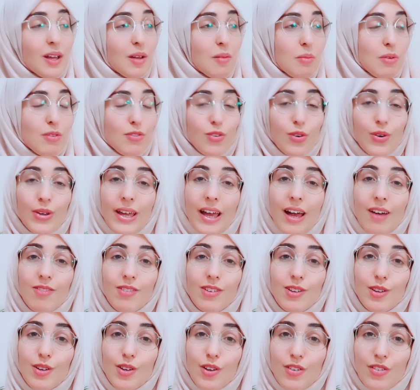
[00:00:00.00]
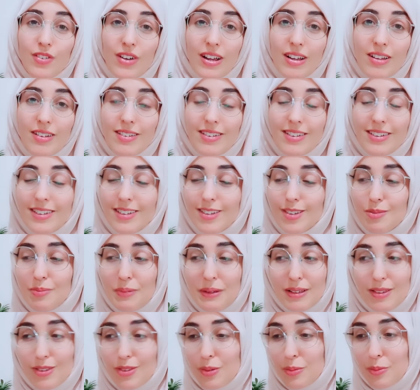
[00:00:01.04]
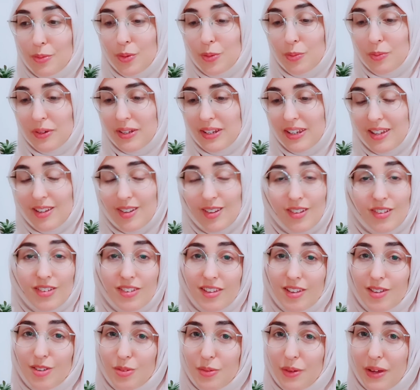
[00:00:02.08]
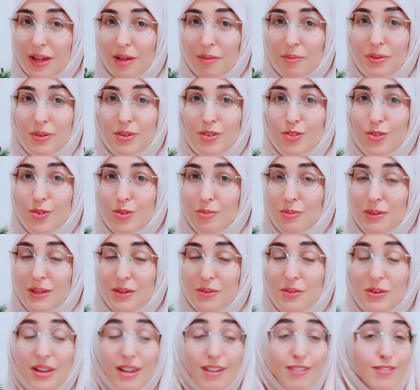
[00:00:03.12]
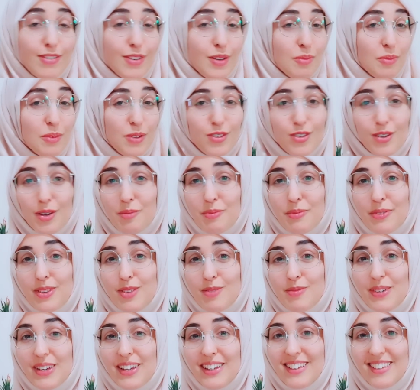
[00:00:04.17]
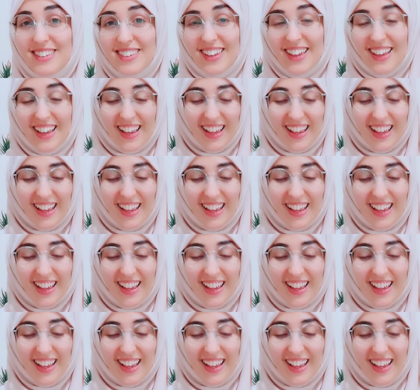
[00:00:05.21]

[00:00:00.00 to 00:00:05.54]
before you have a look around and spend some more money, because that's what happens with me when I film the shop with me's.